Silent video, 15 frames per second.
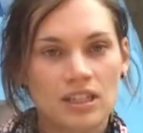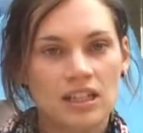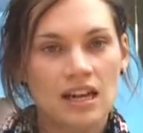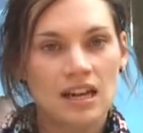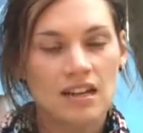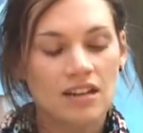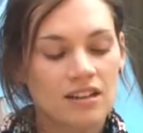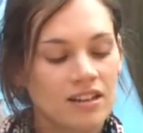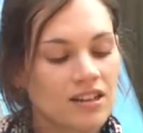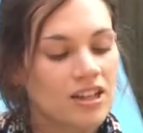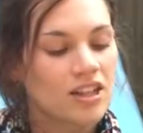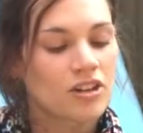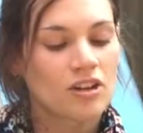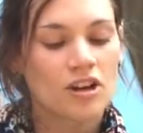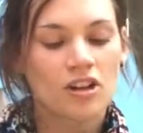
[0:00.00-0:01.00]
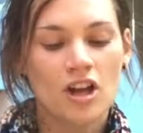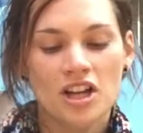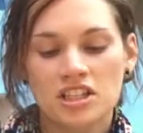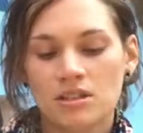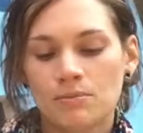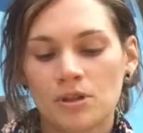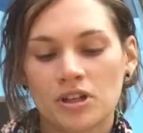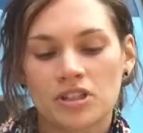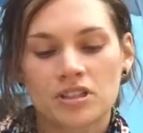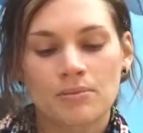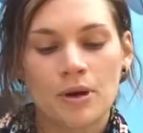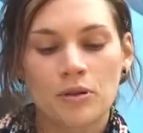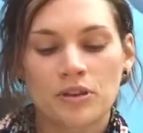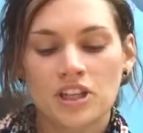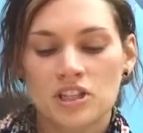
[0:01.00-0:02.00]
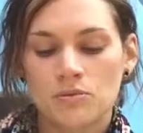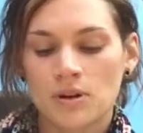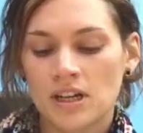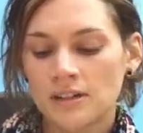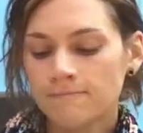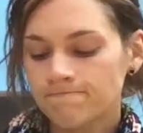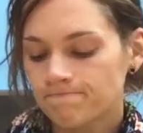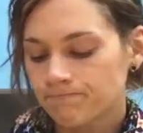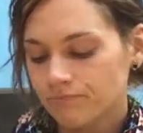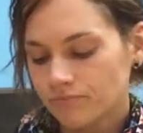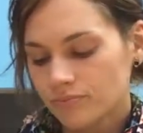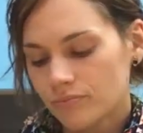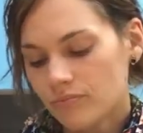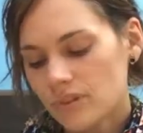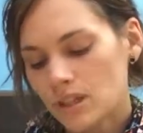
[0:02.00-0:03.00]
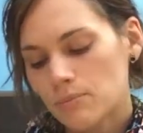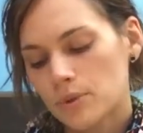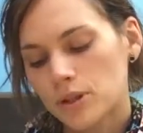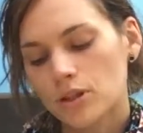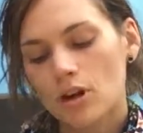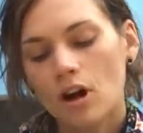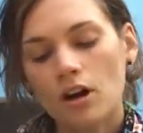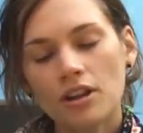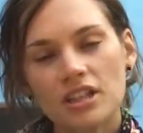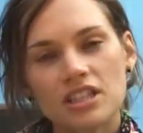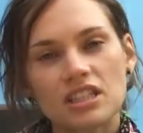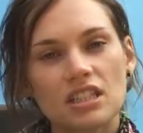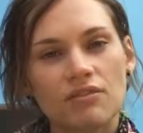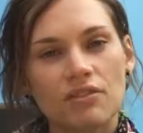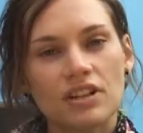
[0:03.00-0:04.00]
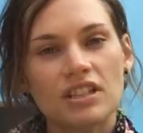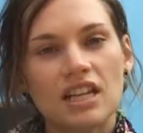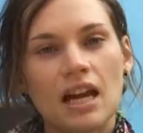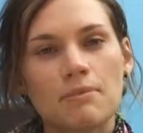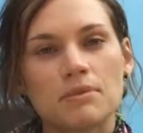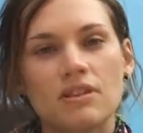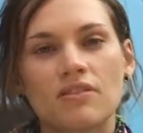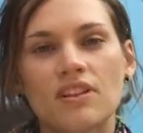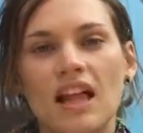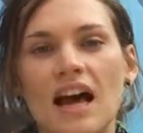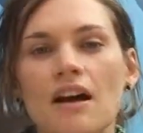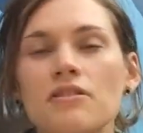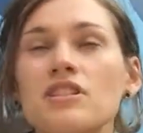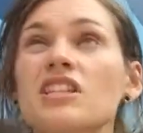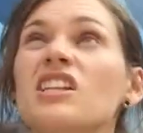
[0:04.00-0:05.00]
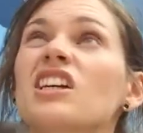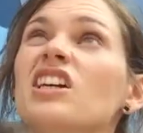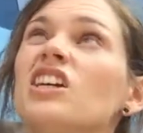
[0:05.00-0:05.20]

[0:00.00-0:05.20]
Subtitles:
Again, there are lots of books about this one, but there are all these different types of clouds.